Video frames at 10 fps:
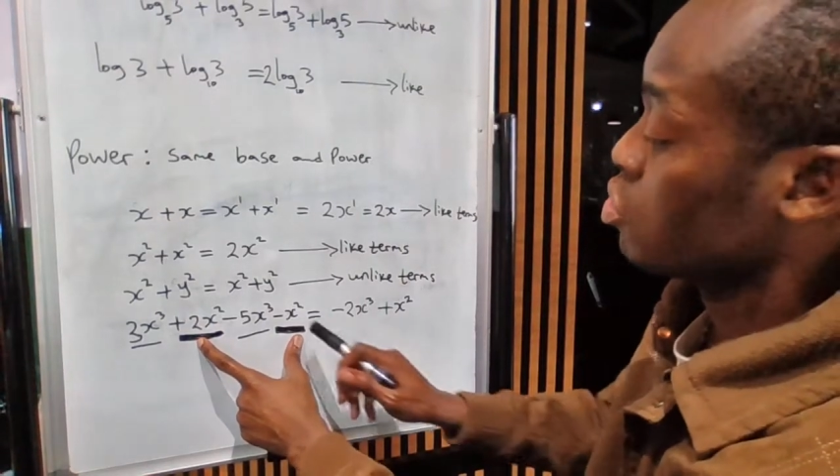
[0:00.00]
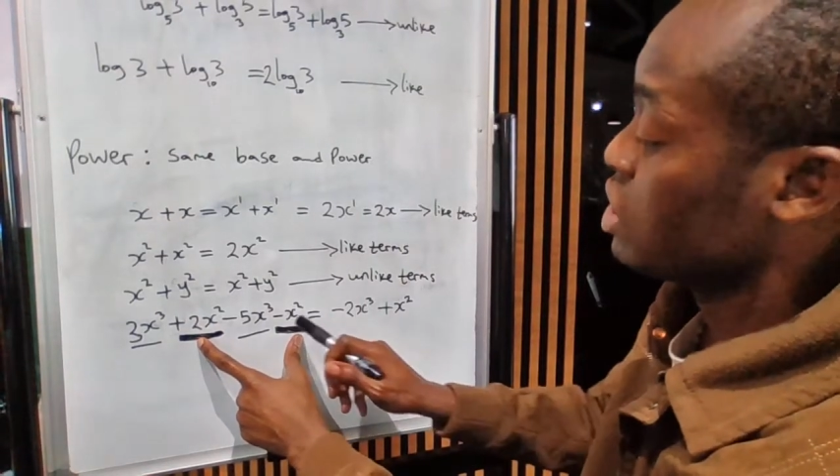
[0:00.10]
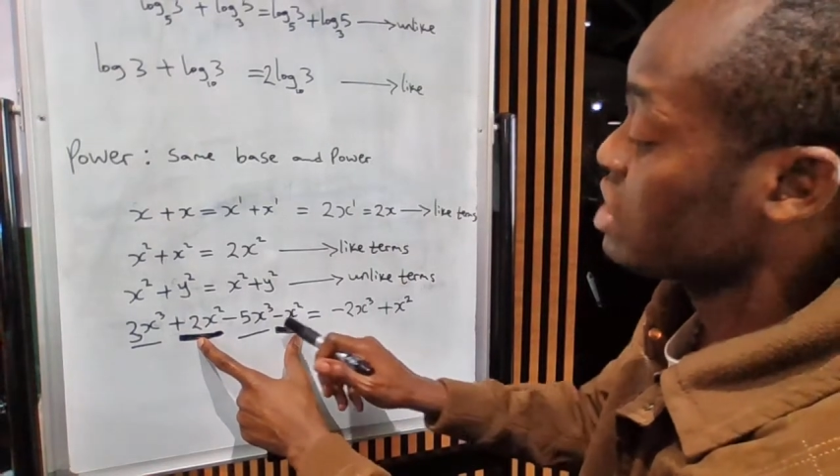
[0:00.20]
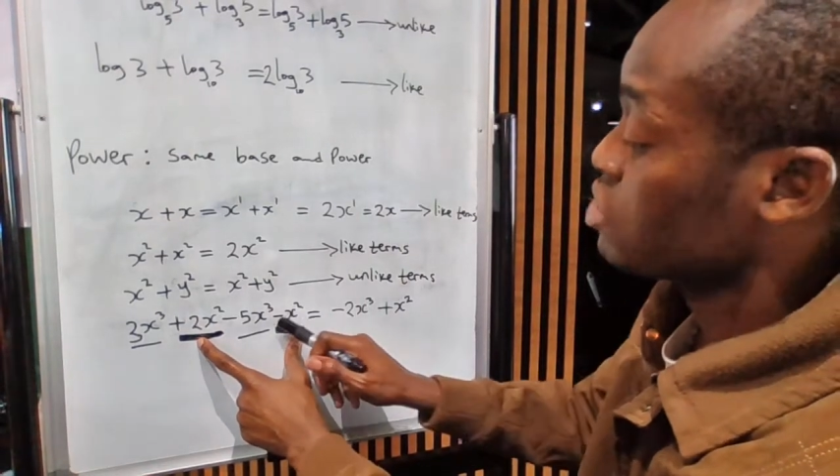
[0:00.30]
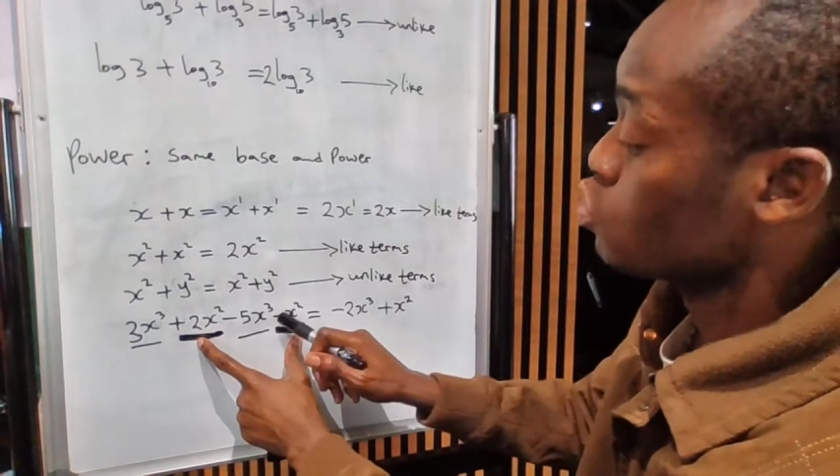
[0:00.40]

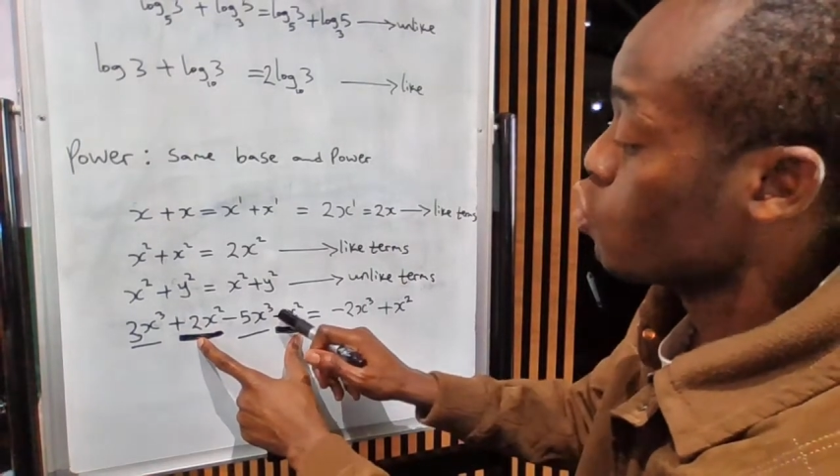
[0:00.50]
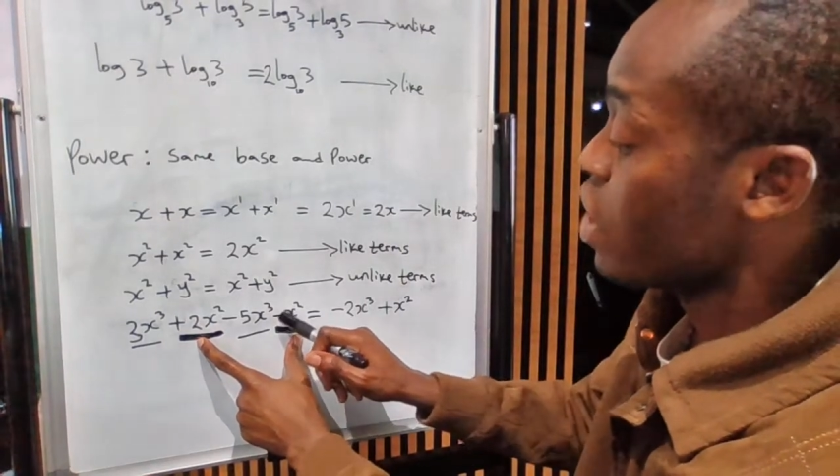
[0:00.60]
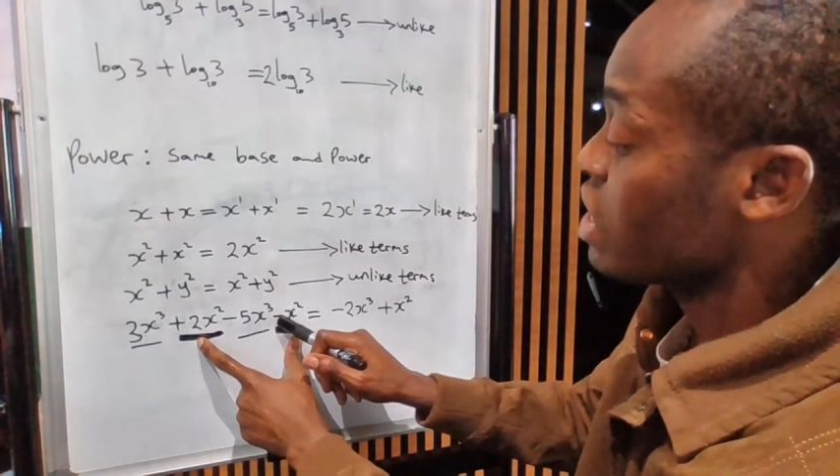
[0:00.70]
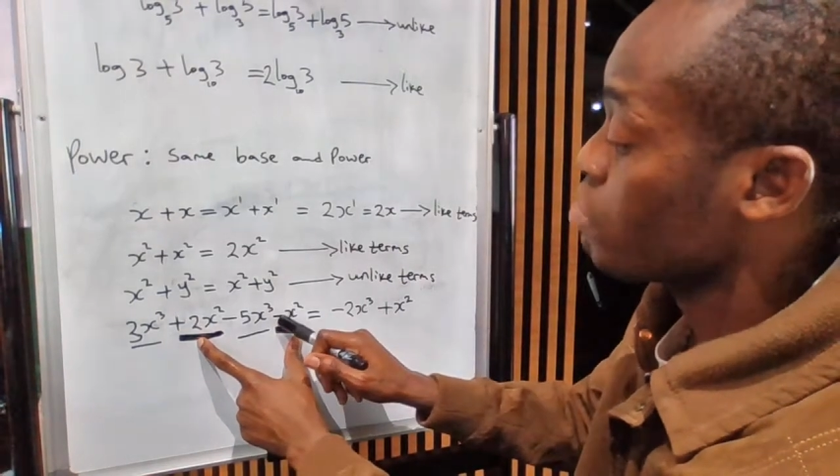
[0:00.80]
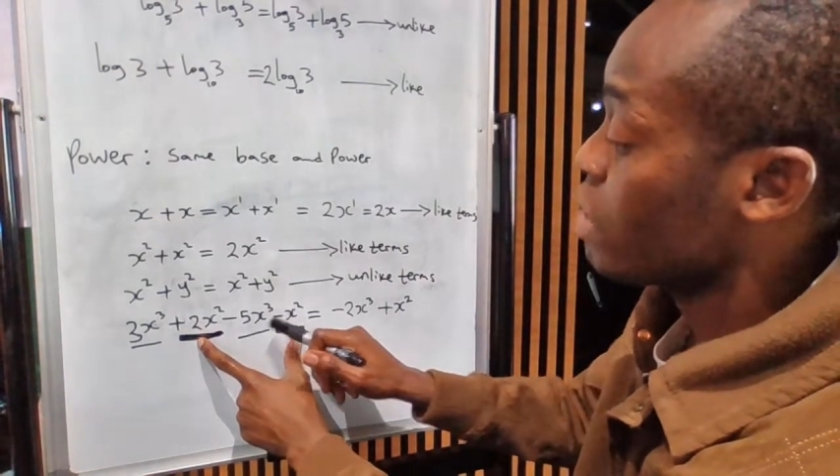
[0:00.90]
that is
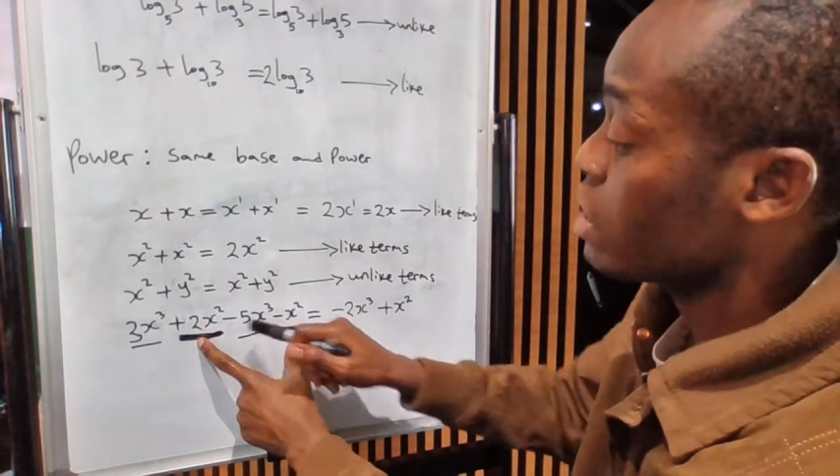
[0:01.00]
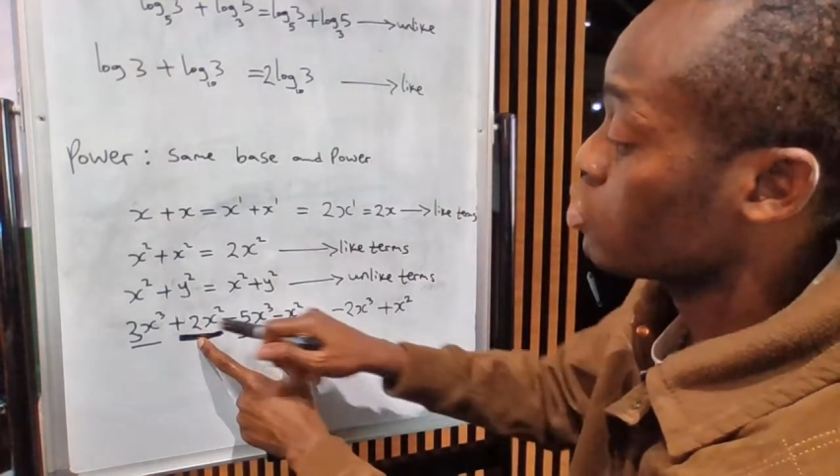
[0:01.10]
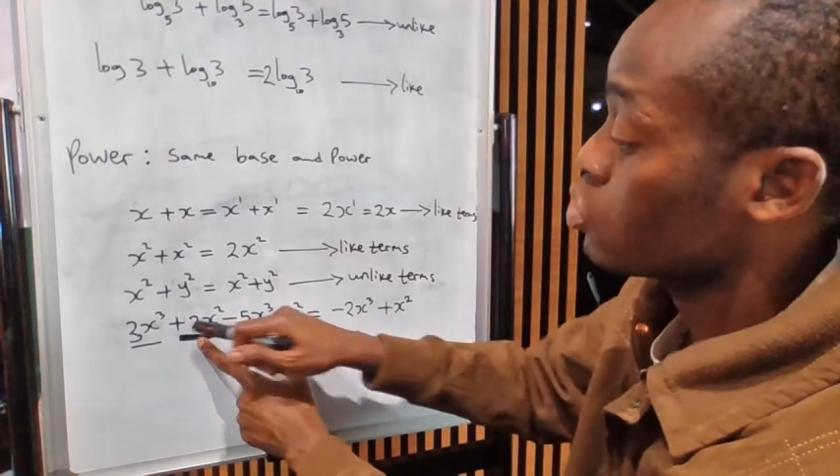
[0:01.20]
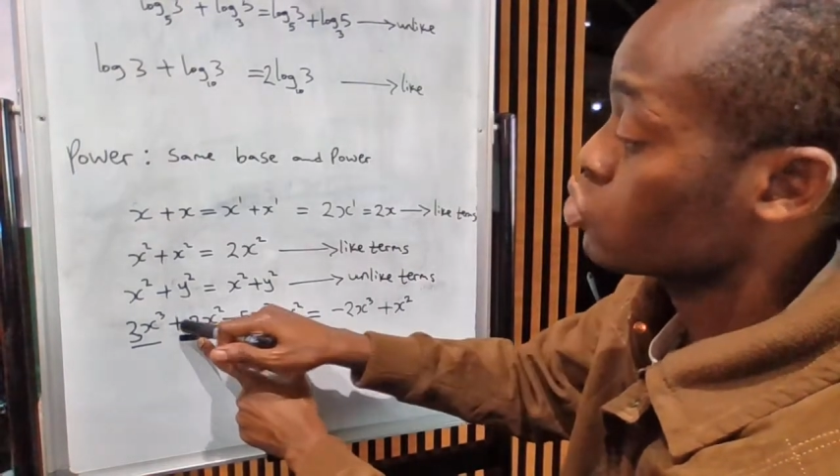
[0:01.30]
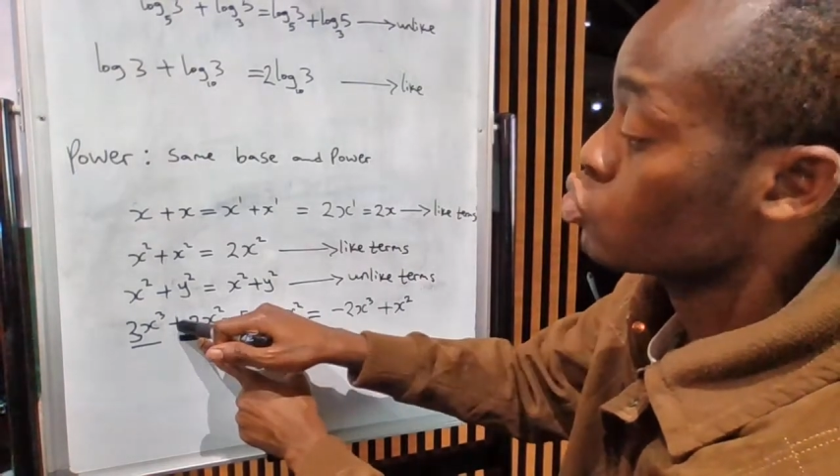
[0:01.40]
1
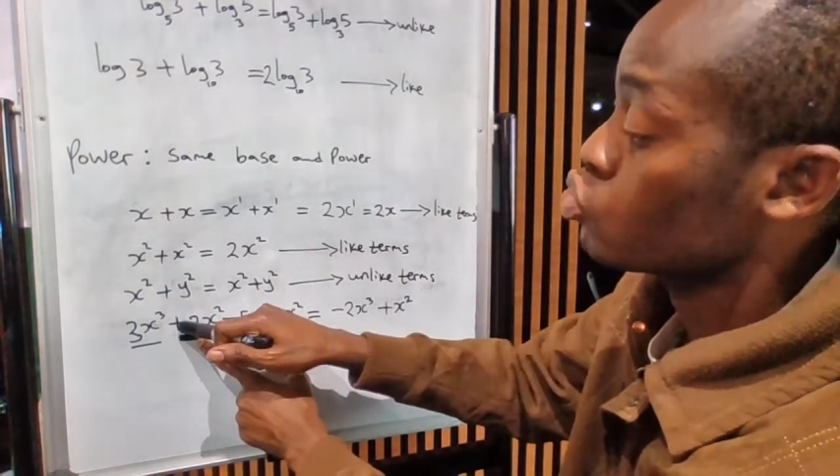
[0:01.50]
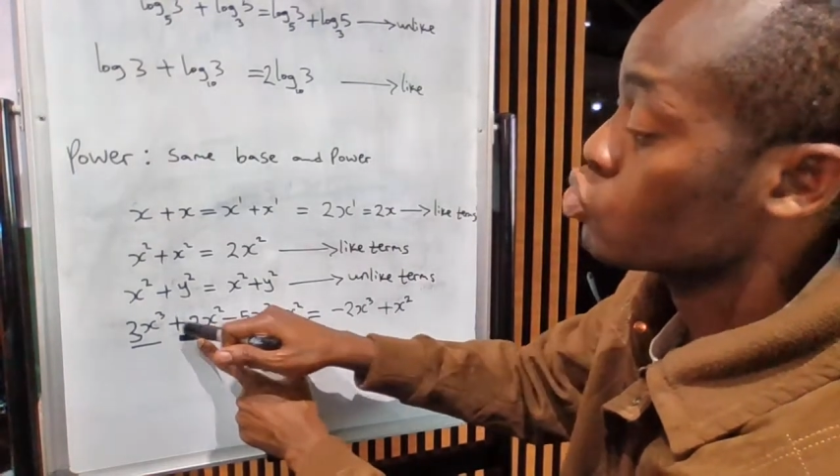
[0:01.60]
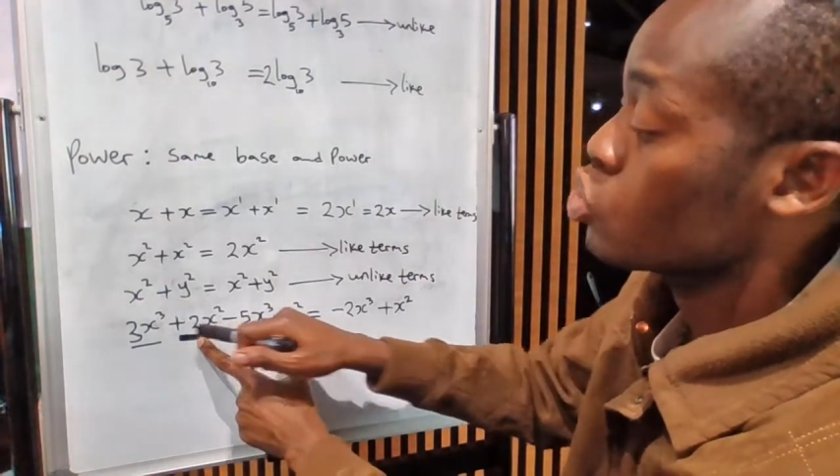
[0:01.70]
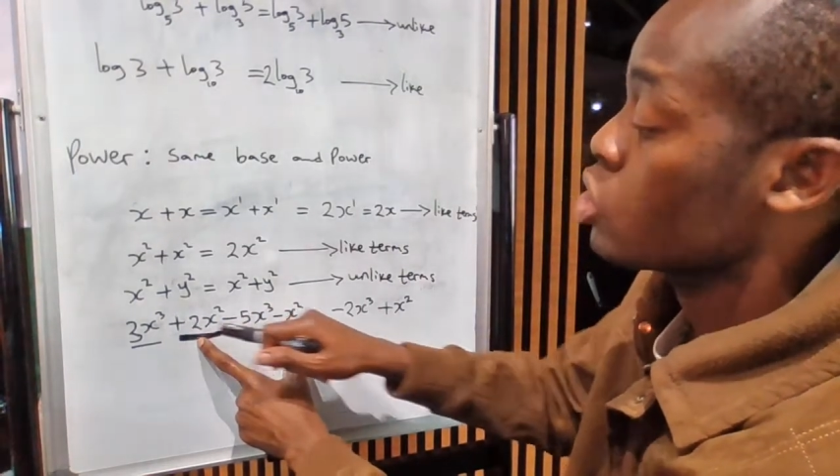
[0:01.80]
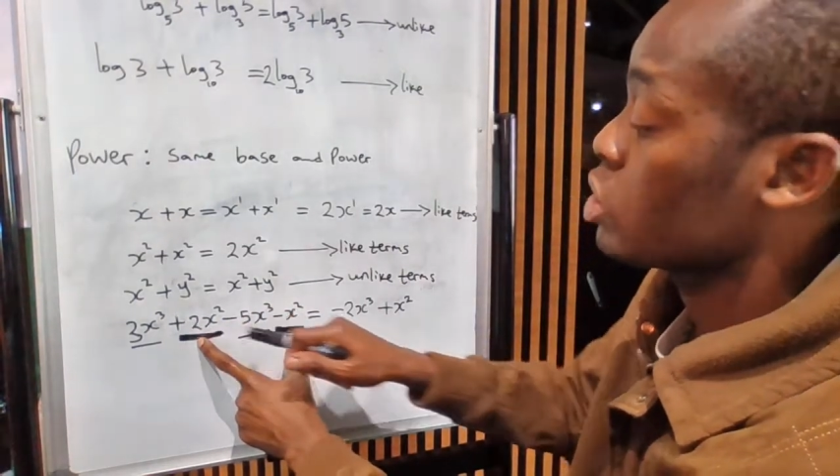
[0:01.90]
minus 2.